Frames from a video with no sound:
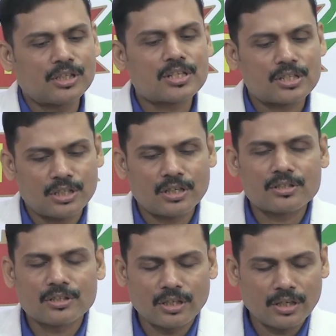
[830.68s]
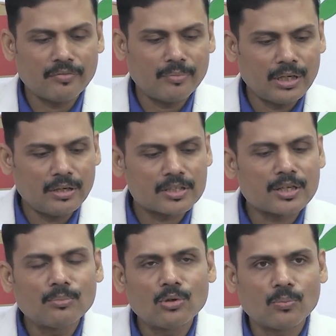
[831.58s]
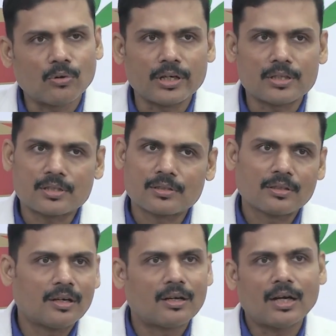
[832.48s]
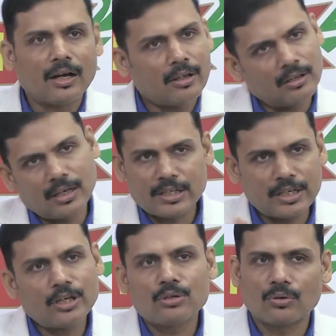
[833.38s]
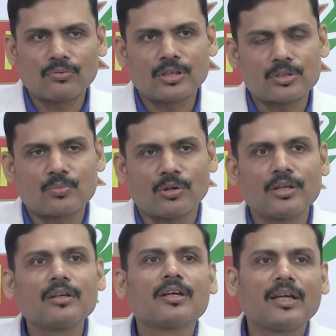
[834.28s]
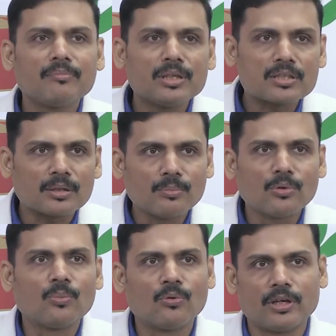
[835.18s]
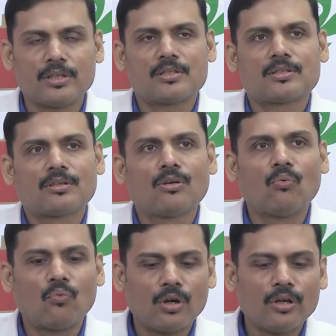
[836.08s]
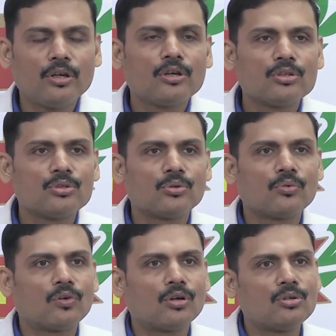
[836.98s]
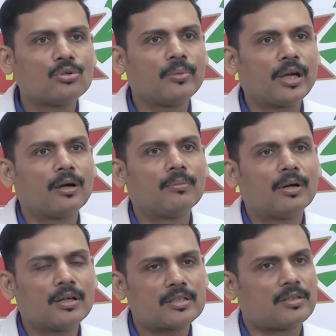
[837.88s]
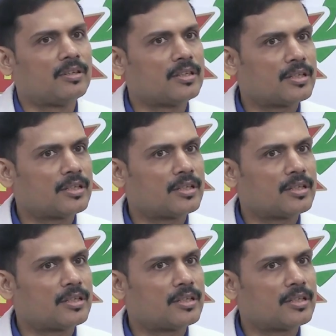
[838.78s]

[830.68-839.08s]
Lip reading: Just give me some more points. I take your first point. Give me some more points. Why do you want to become a civil